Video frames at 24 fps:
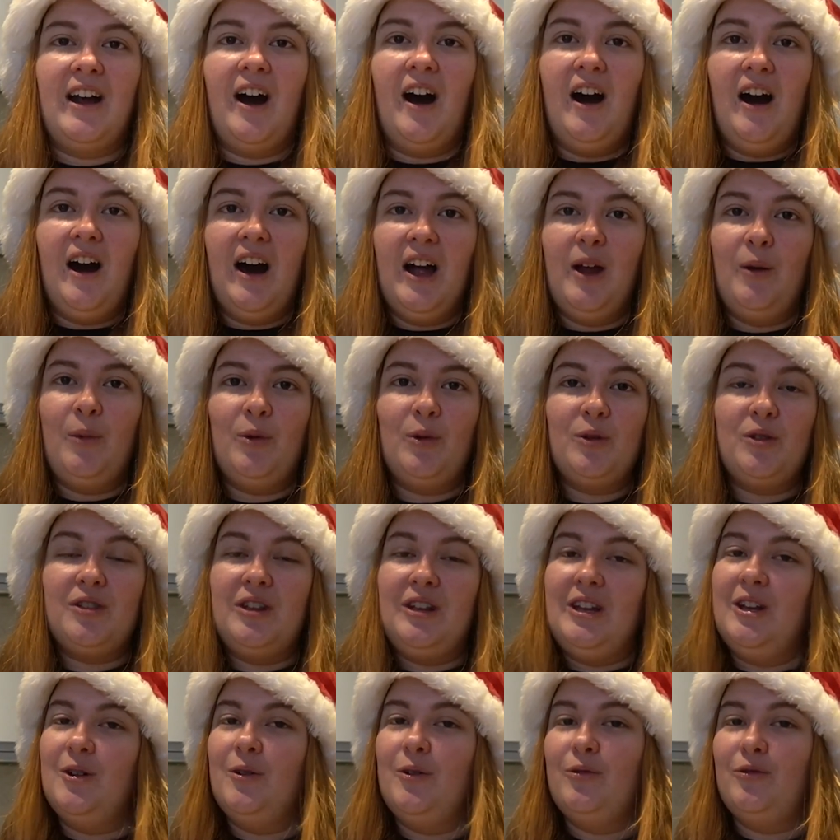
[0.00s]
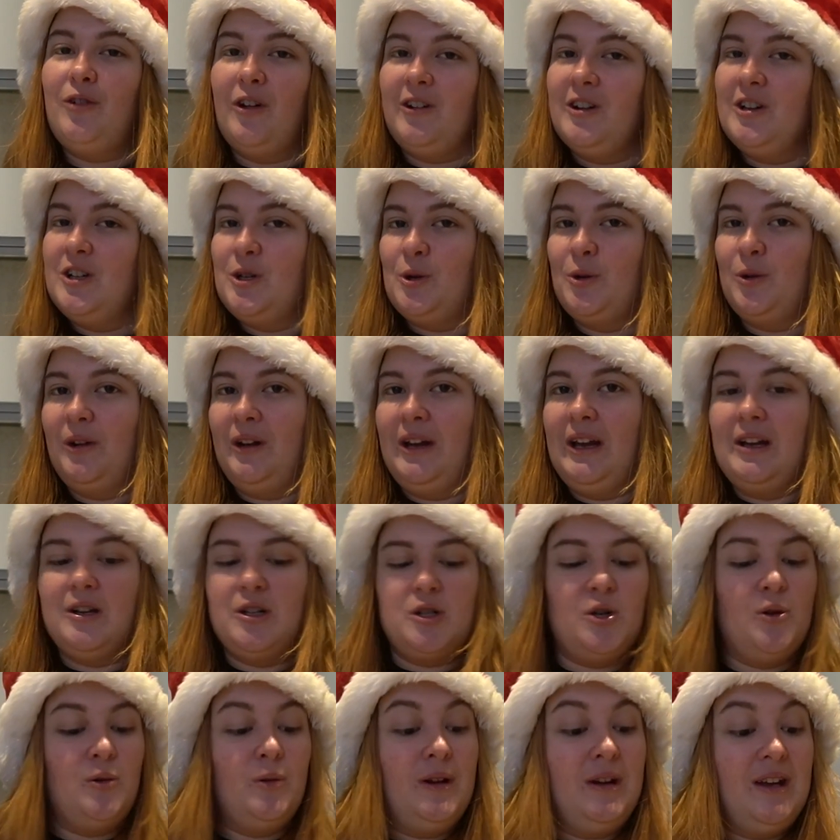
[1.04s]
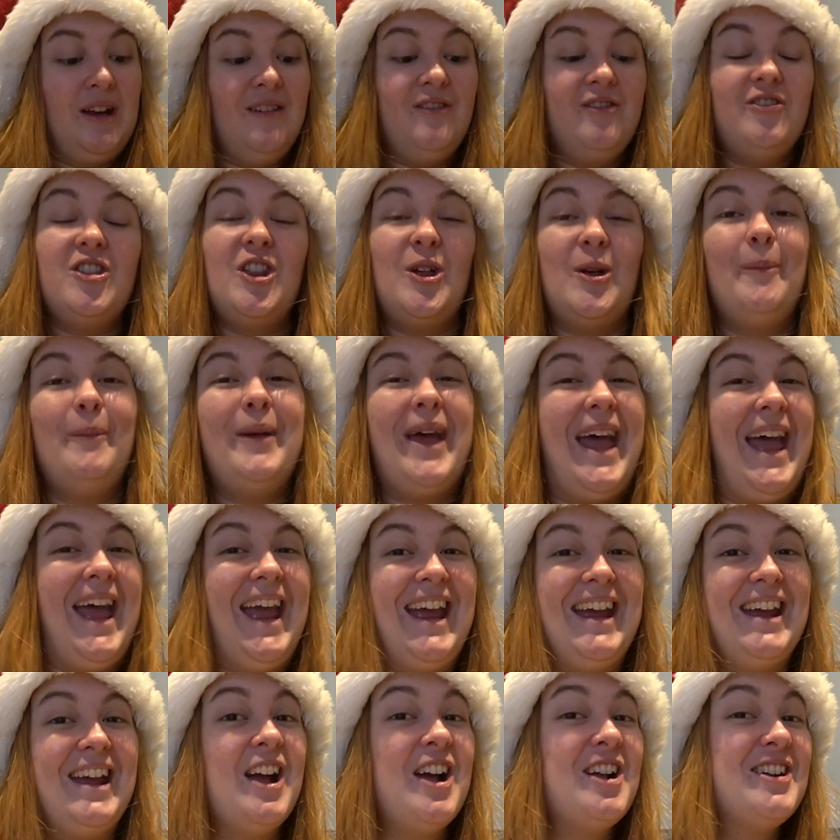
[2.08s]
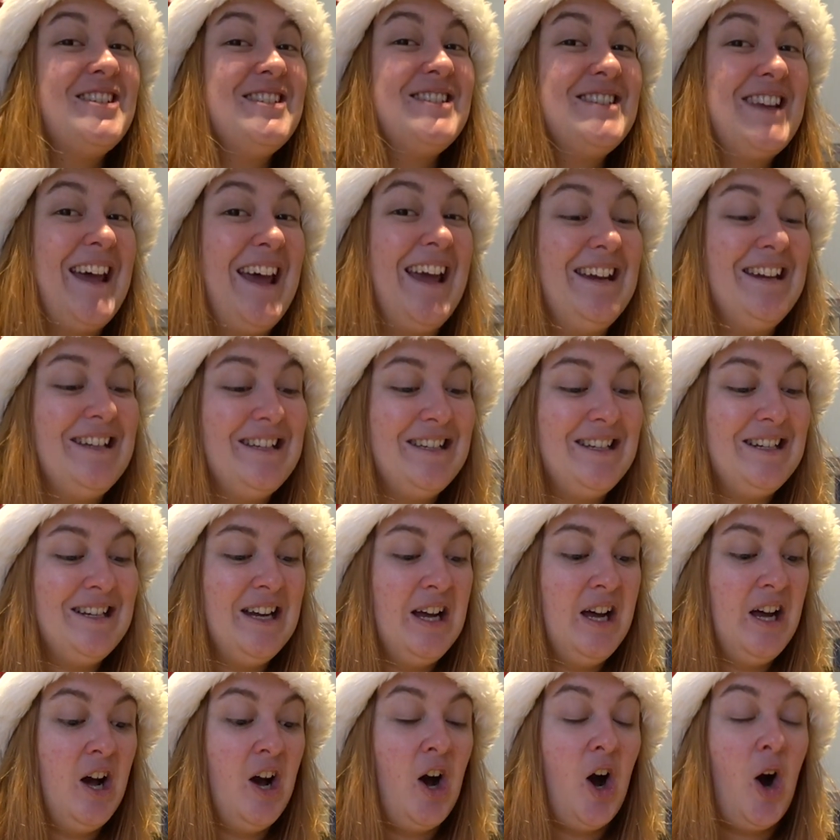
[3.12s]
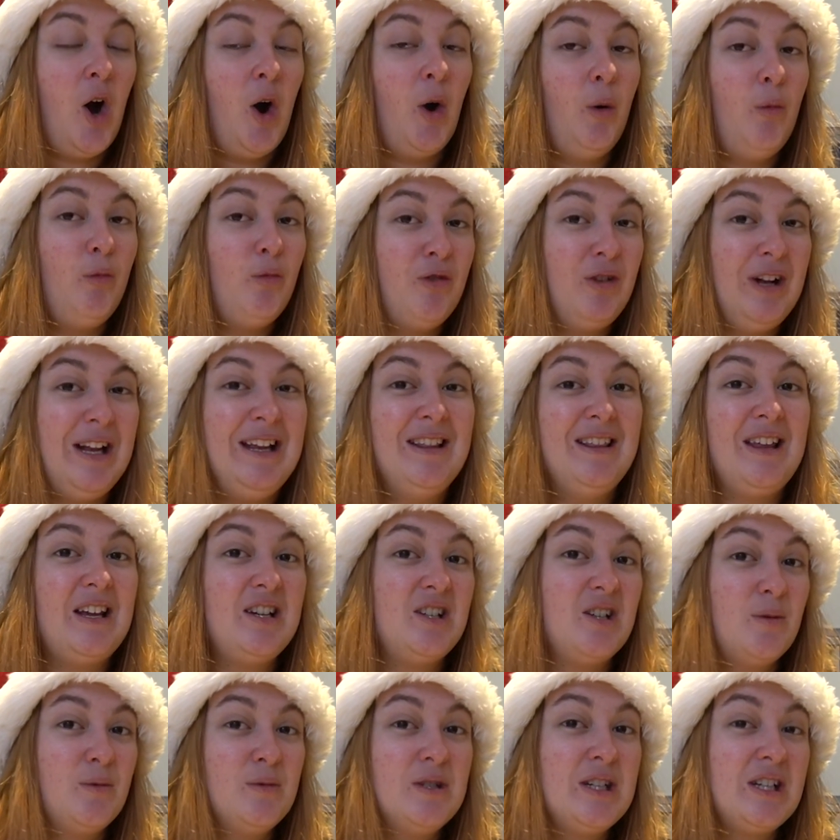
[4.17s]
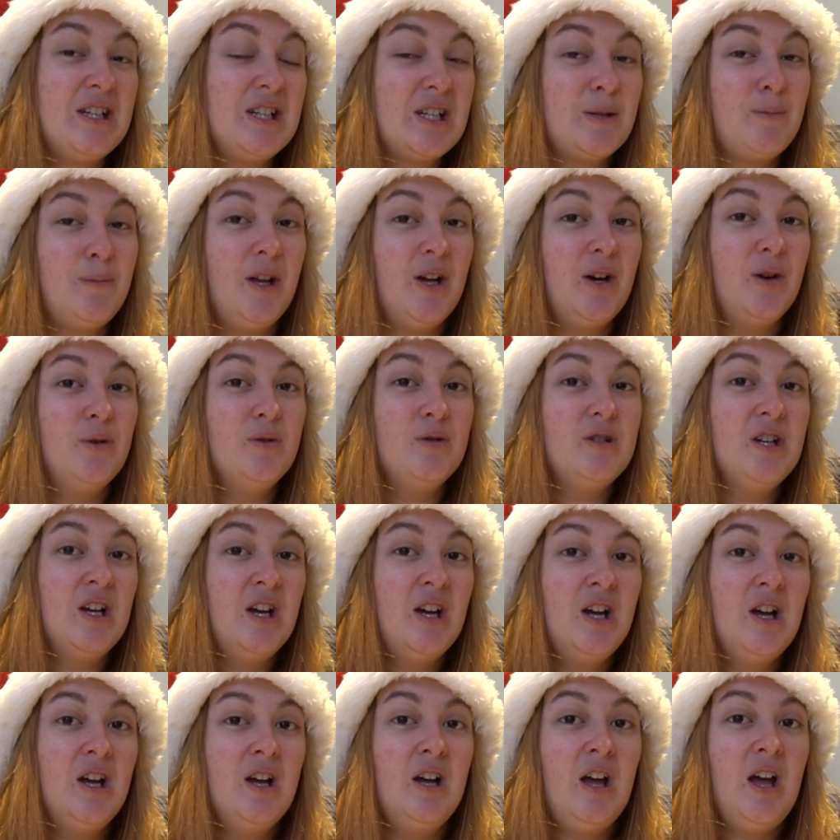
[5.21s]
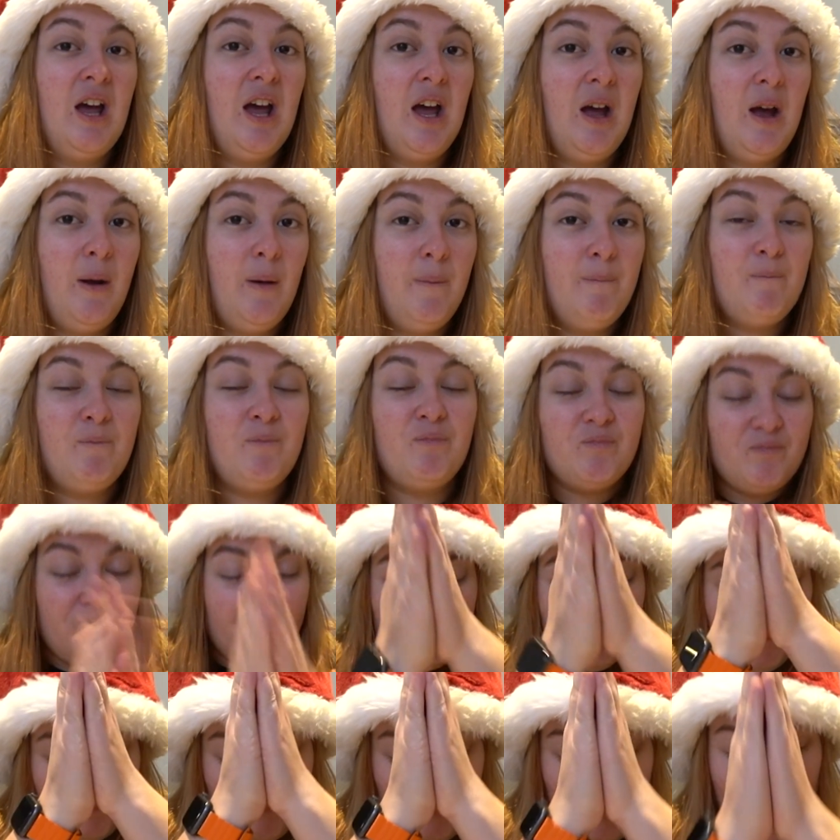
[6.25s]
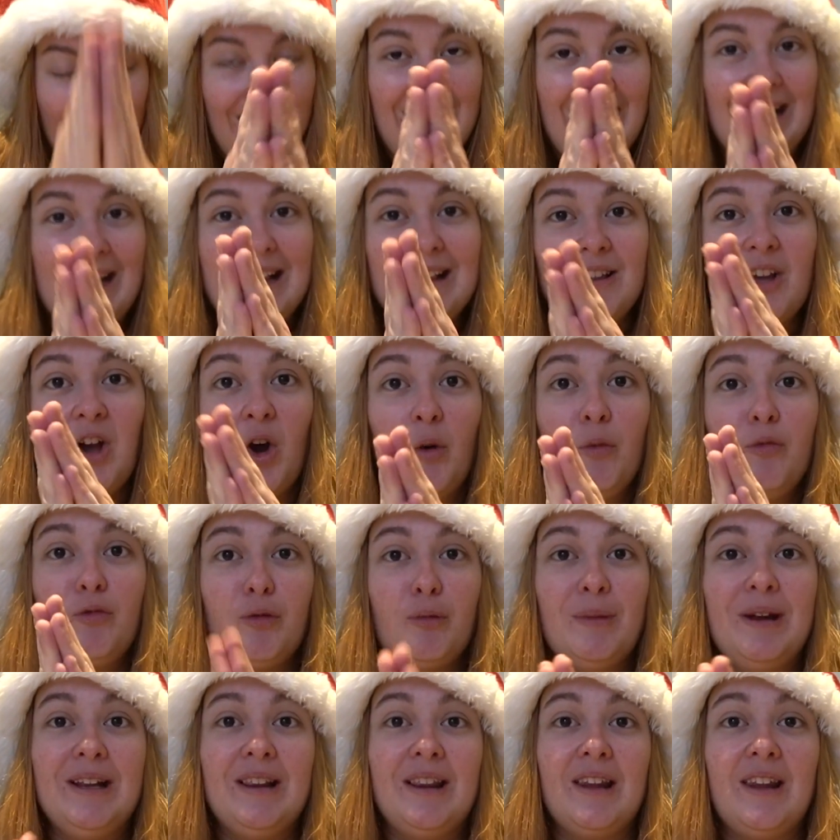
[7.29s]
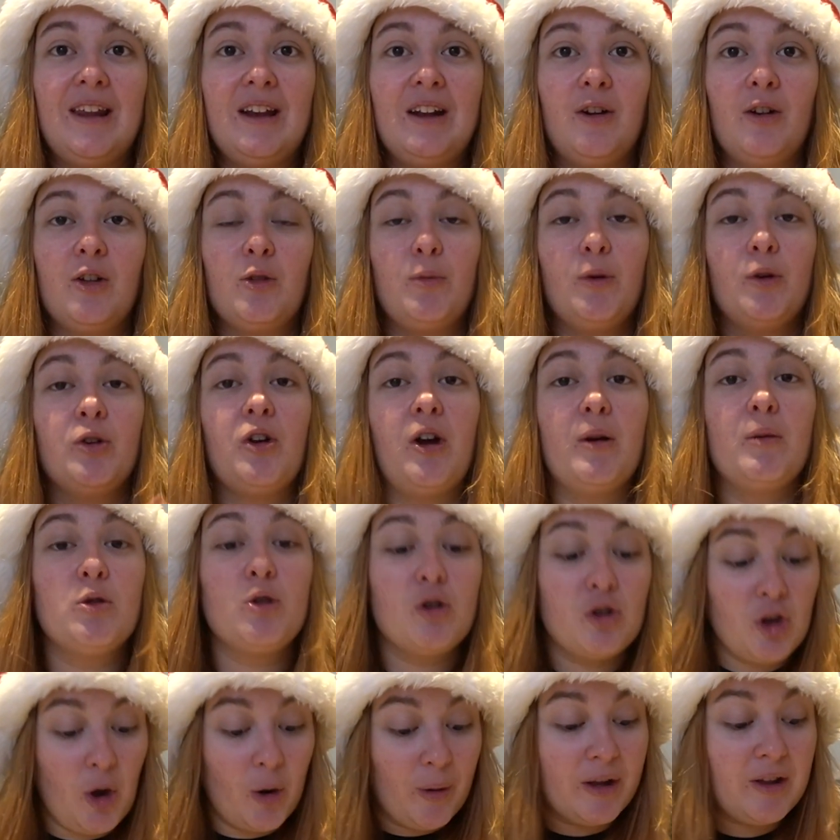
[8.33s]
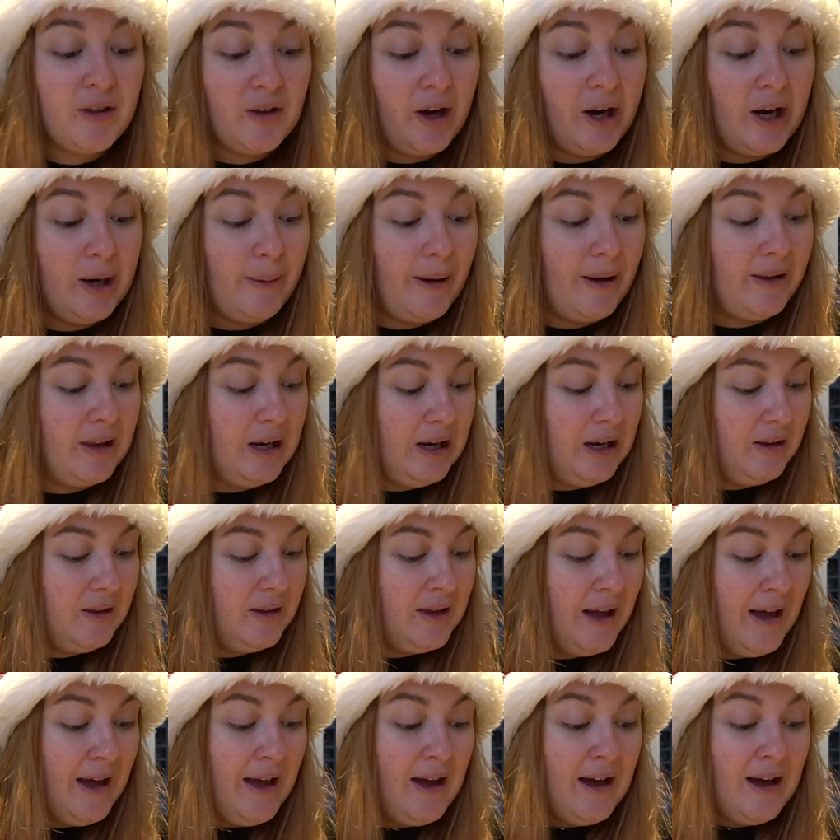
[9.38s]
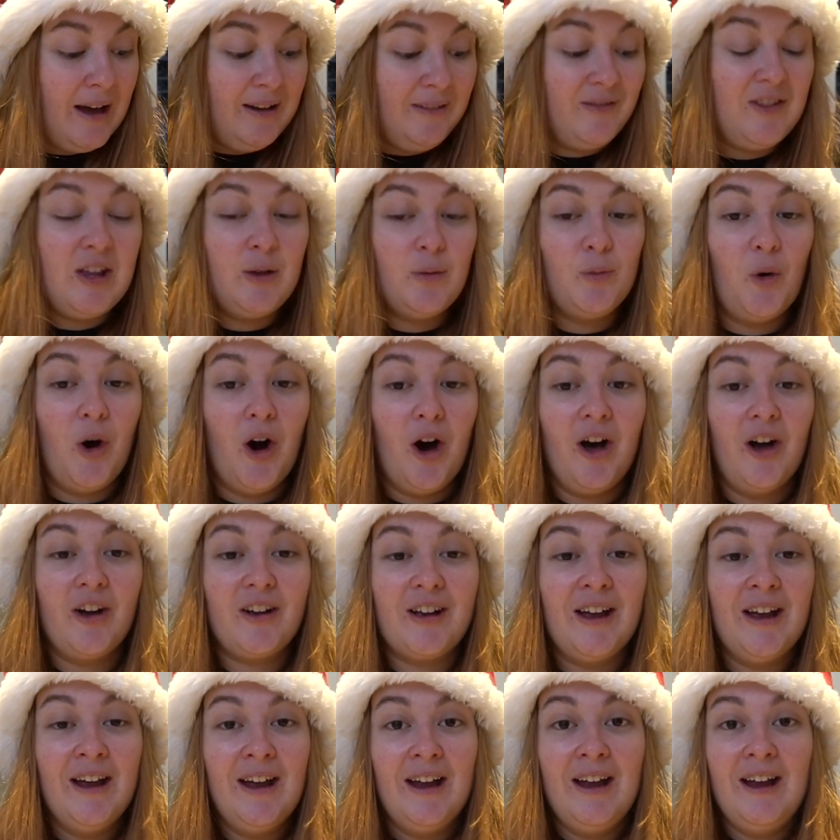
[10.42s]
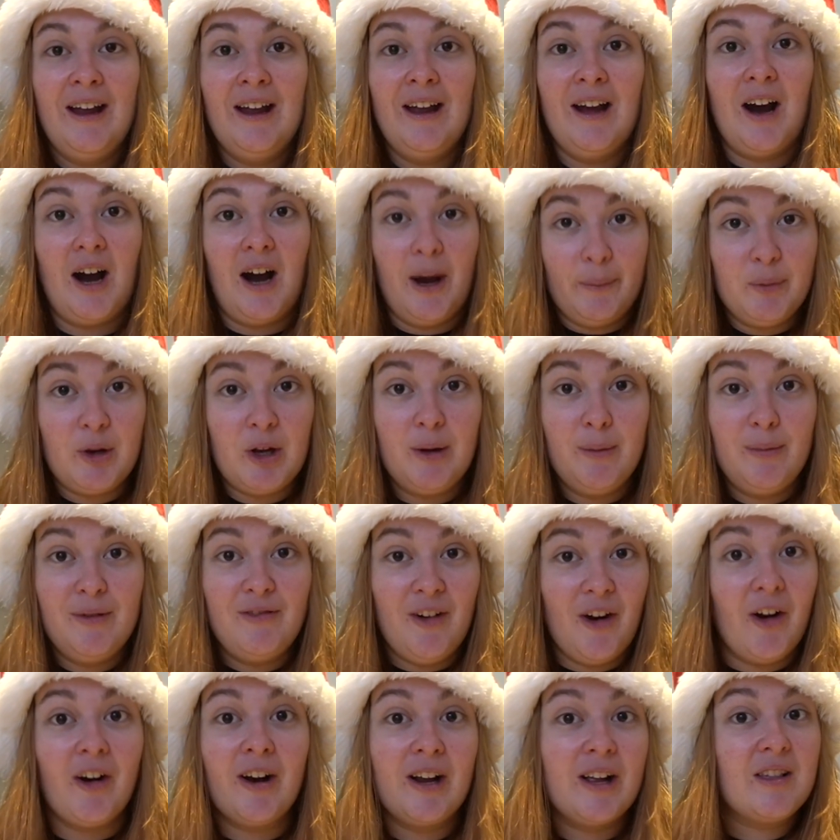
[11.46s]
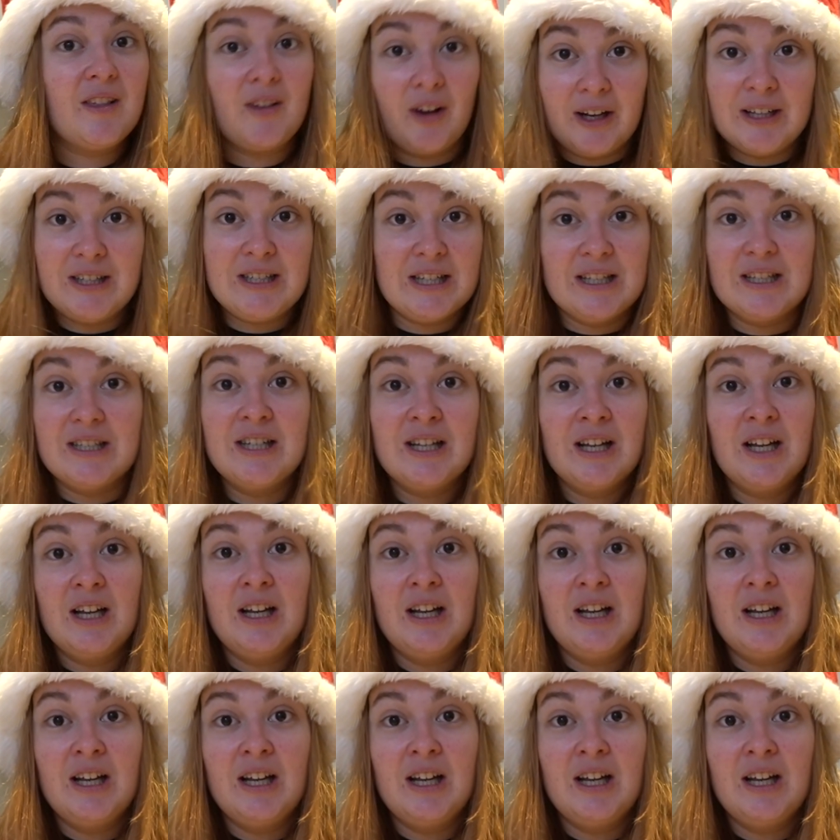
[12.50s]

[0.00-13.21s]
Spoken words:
I will see you very shortly to give them a taste. Hopefully they don't explode. Please hope for me that they don't explode. I'm so excited about these, and if these work, I'm gonna be very excited.